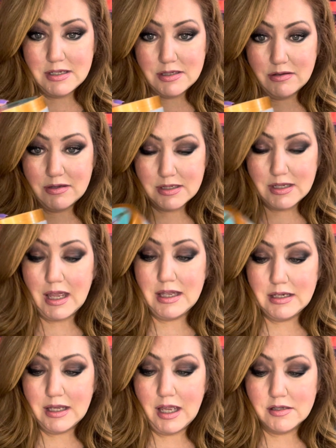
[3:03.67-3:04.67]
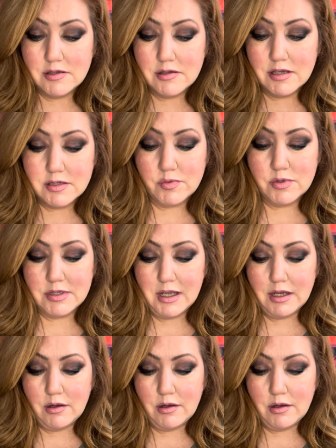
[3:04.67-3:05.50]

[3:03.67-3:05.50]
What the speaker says: So this candy cane. So this was like